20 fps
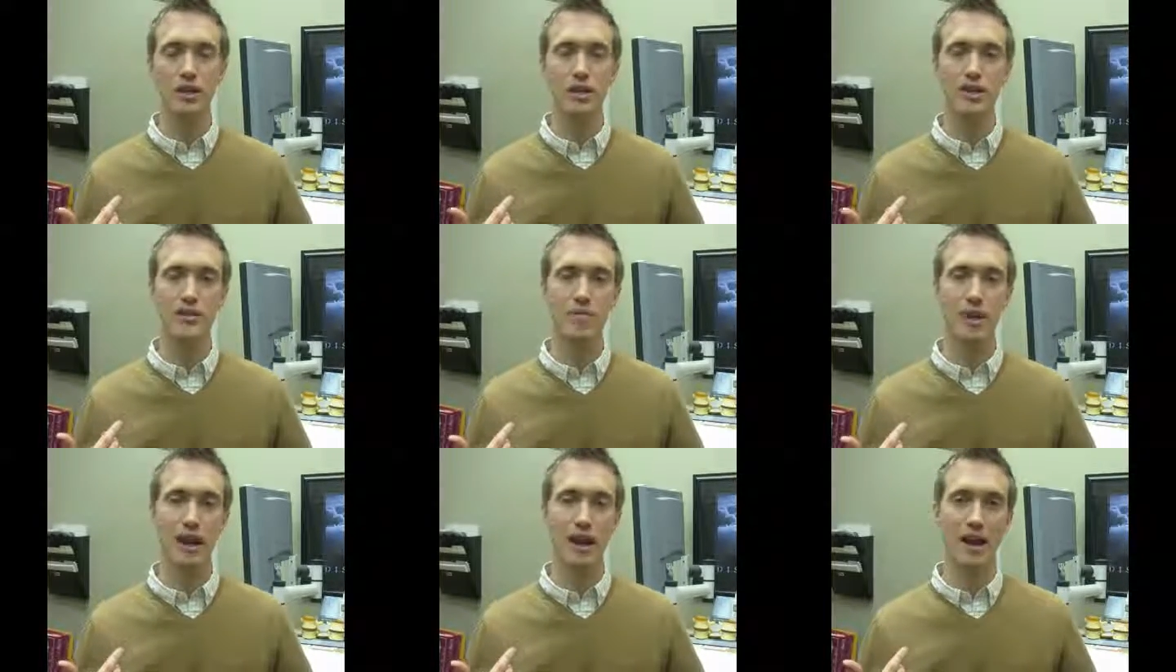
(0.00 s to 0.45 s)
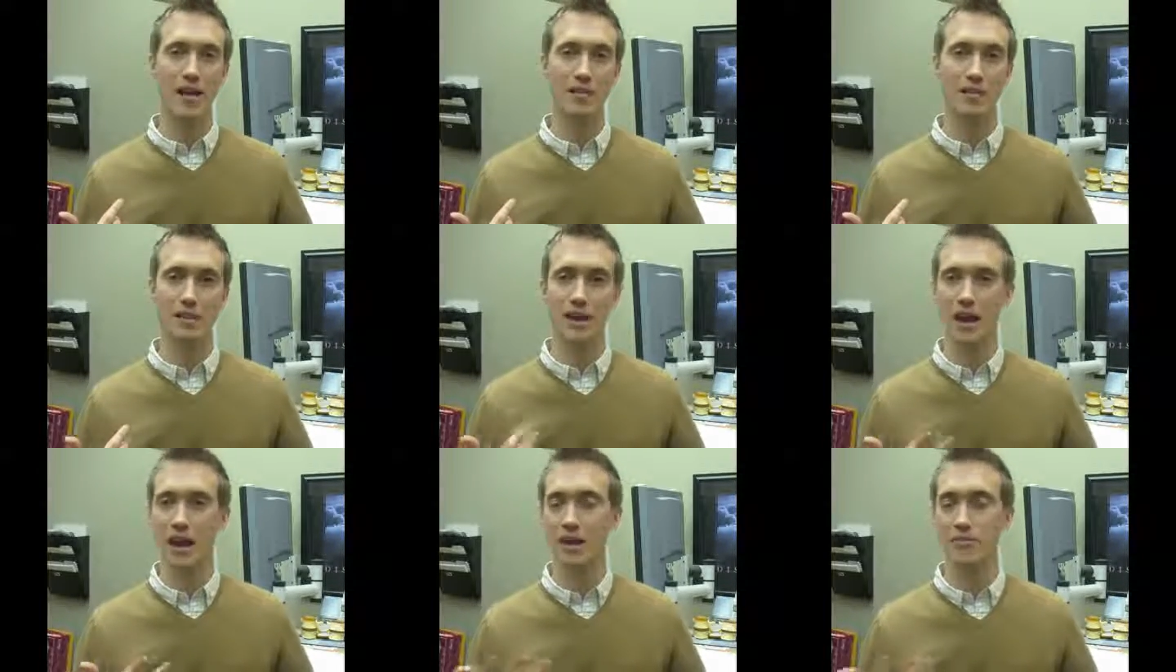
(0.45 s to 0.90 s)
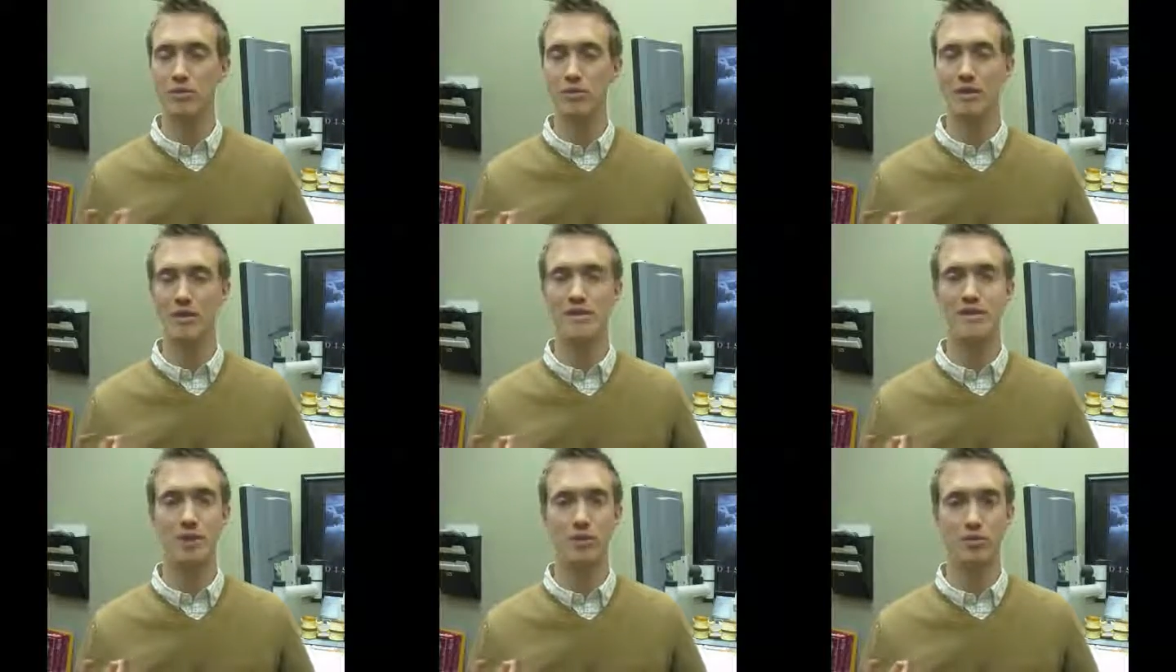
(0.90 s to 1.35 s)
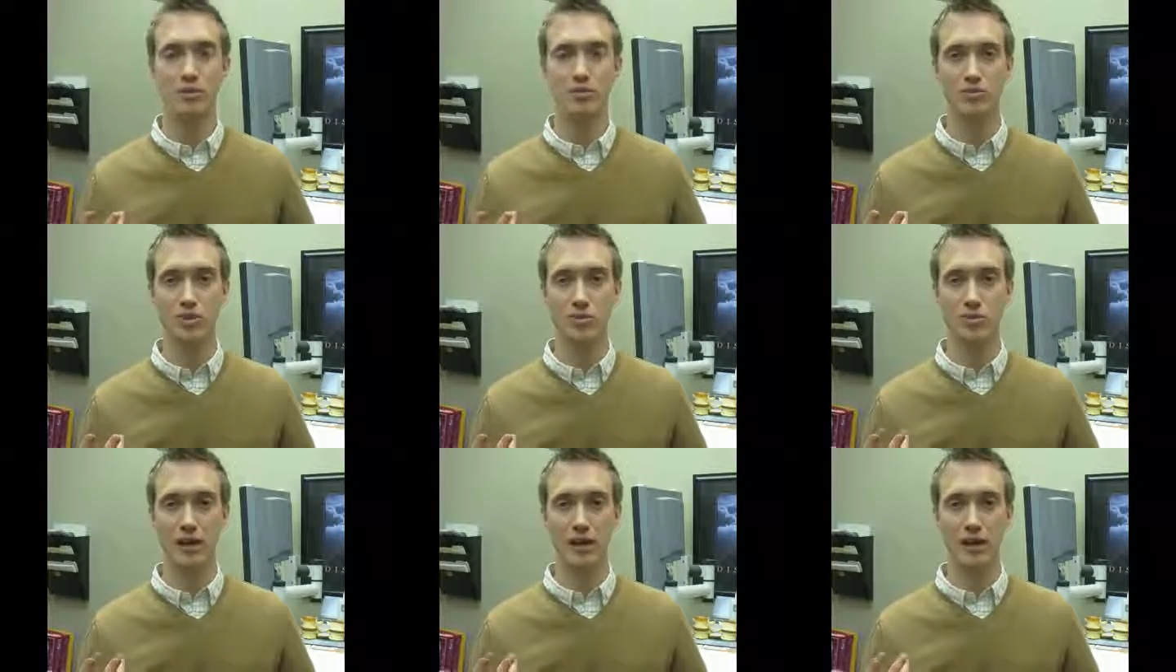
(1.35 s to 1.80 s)
You might not have any
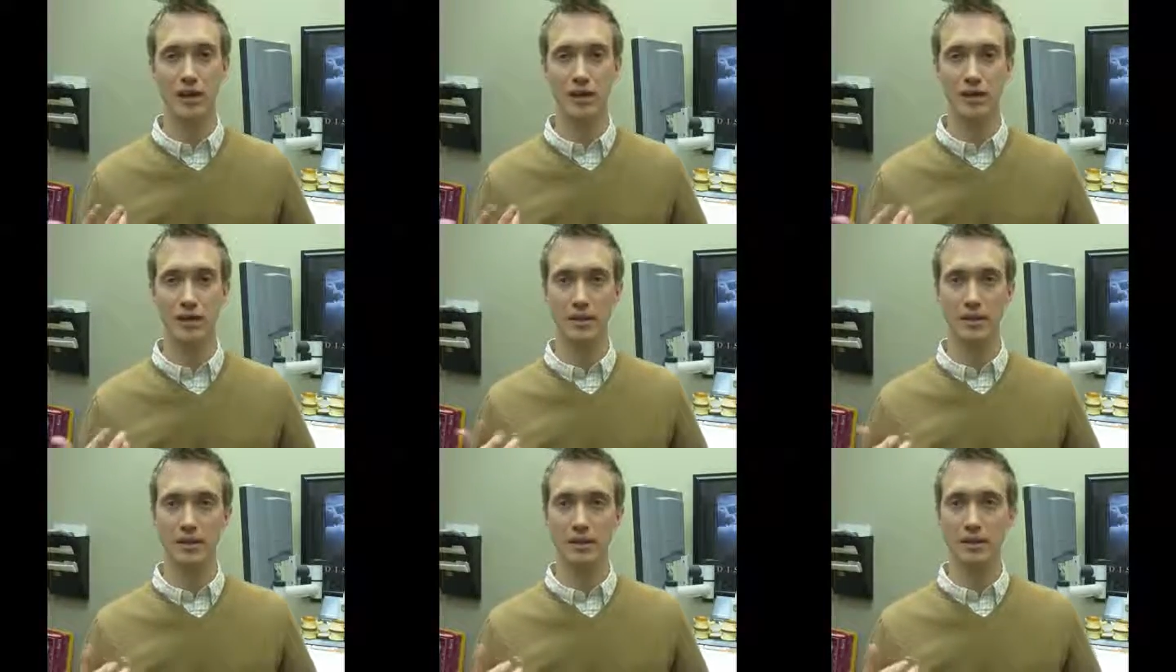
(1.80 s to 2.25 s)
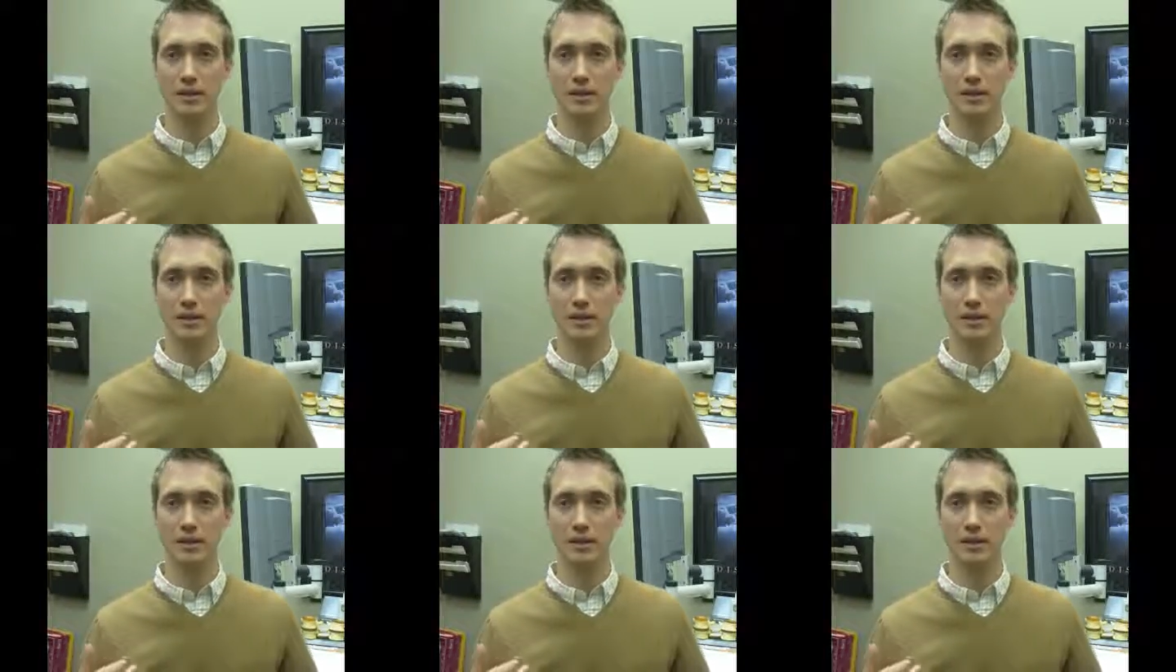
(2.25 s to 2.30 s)
symptoms or pain,